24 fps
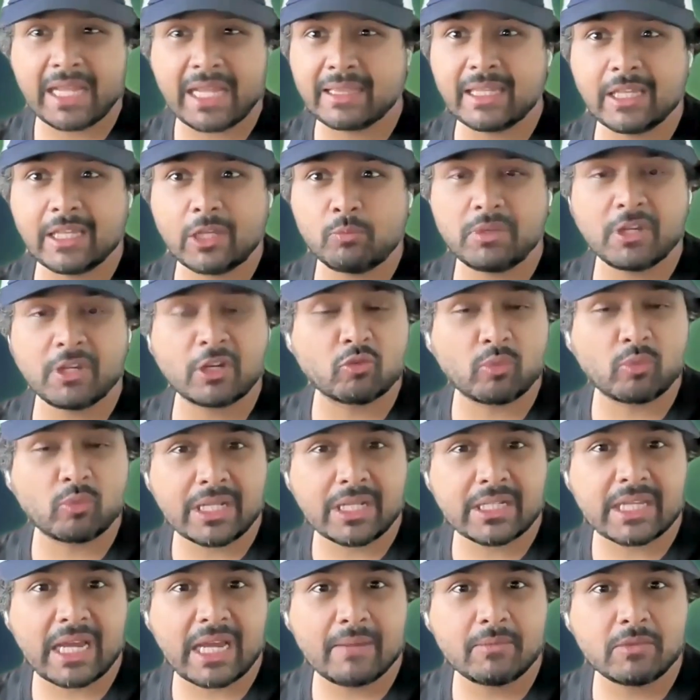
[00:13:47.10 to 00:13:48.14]
Dan, I think it'd be a
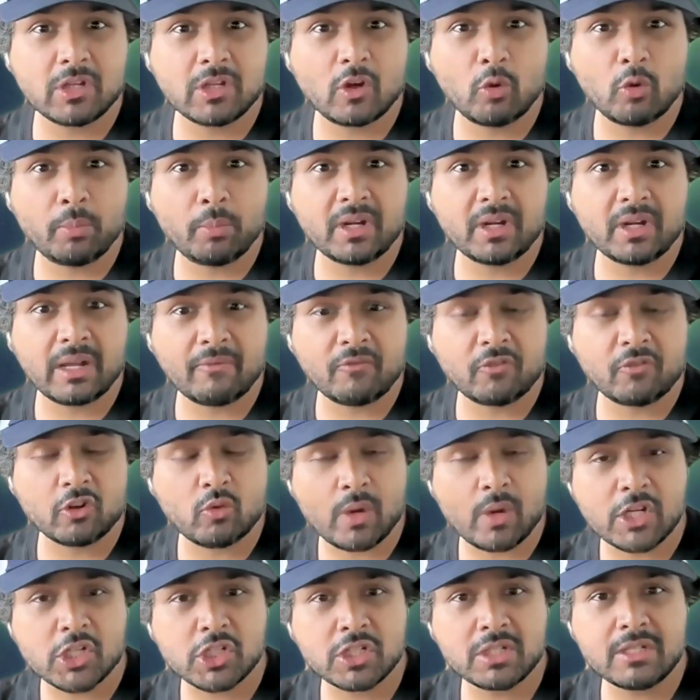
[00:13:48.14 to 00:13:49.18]
great time to open it up
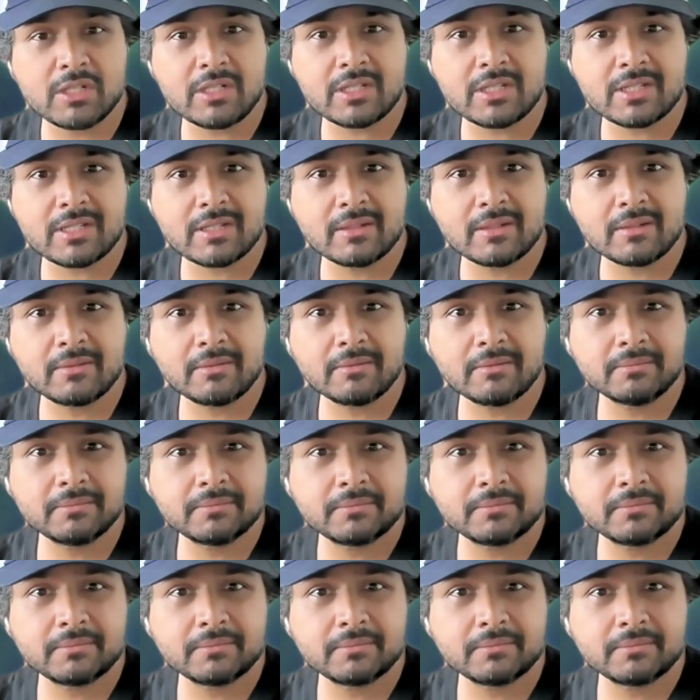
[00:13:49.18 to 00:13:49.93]
for questions.